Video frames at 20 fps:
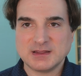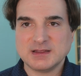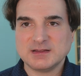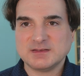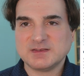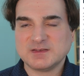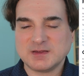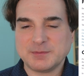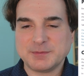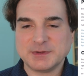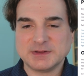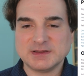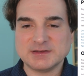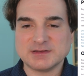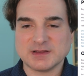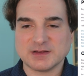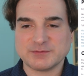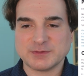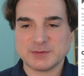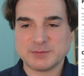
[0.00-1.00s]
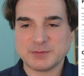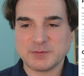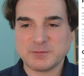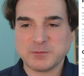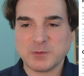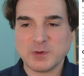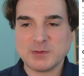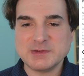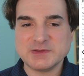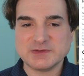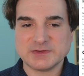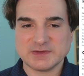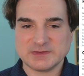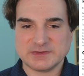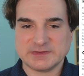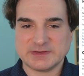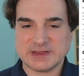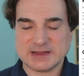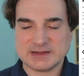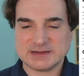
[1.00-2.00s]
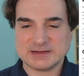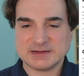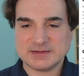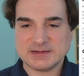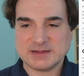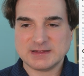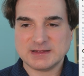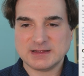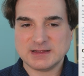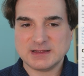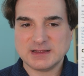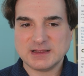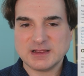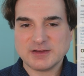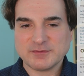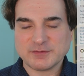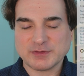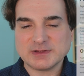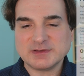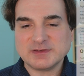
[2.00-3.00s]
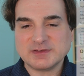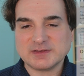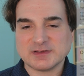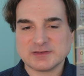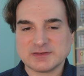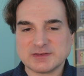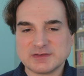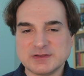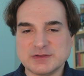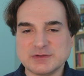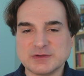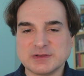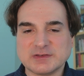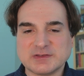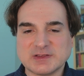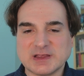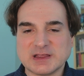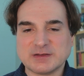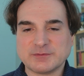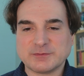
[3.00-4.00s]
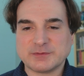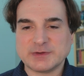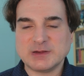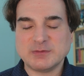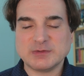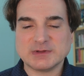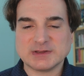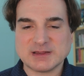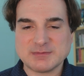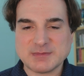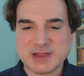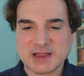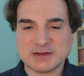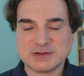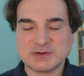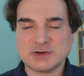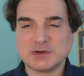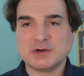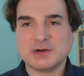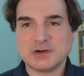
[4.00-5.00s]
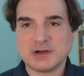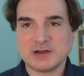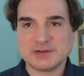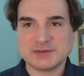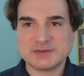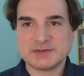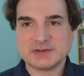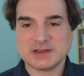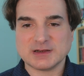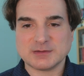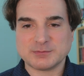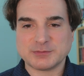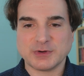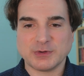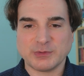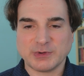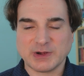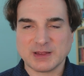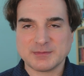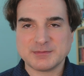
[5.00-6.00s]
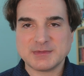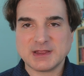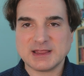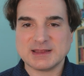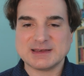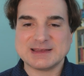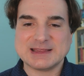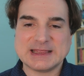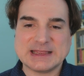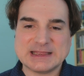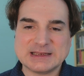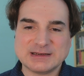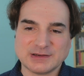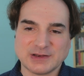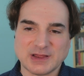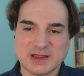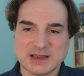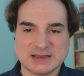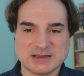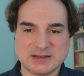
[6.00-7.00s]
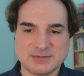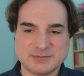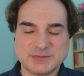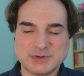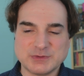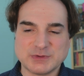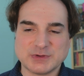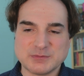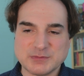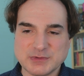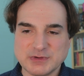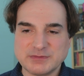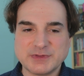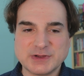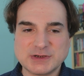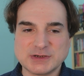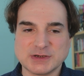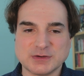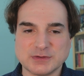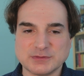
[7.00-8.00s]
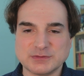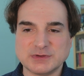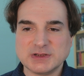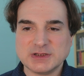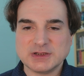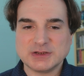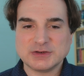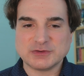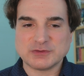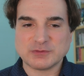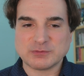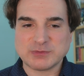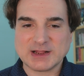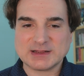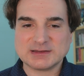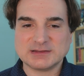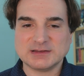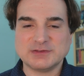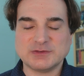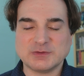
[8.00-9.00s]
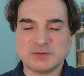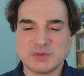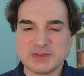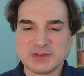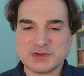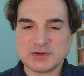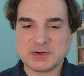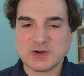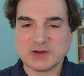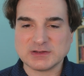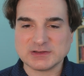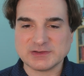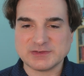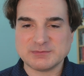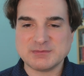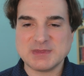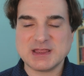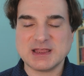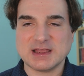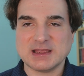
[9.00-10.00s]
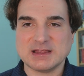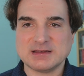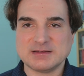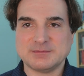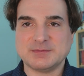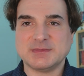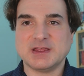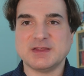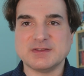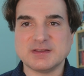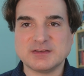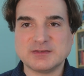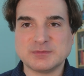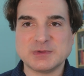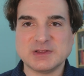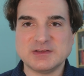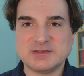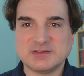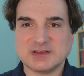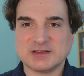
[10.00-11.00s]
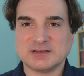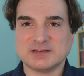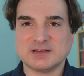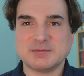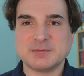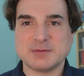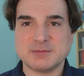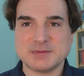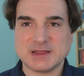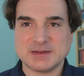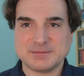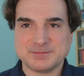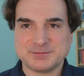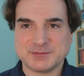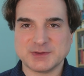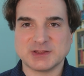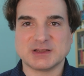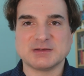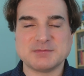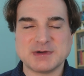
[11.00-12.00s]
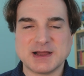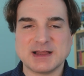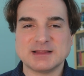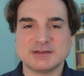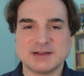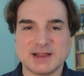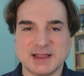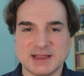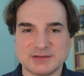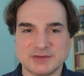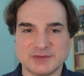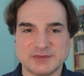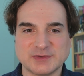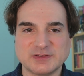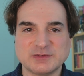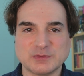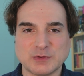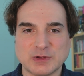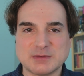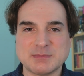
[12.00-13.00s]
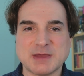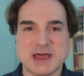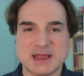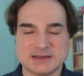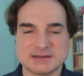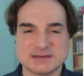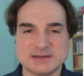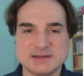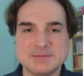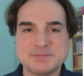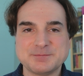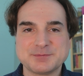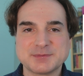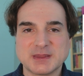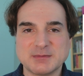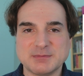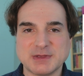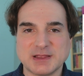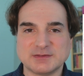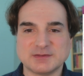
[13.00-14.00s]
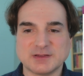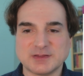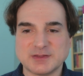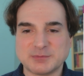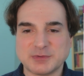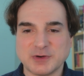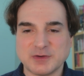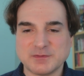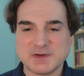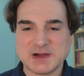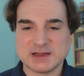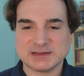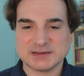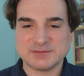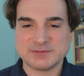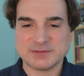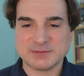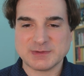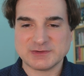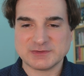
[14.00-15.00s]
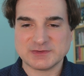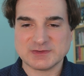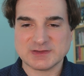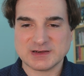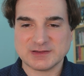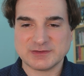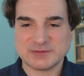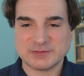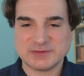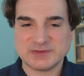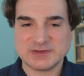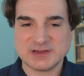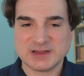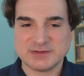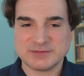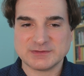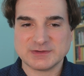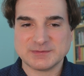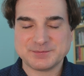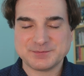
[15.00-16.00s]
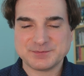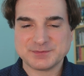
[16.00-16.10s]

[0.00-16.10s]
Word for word: It's typically done for performance's sake. For instance, you can take frequently made calls in a program and inline them. You can move the code directly to where the call is made, and this speeds things up a bit. The compiler handles this automatically based on the profile information that it's received.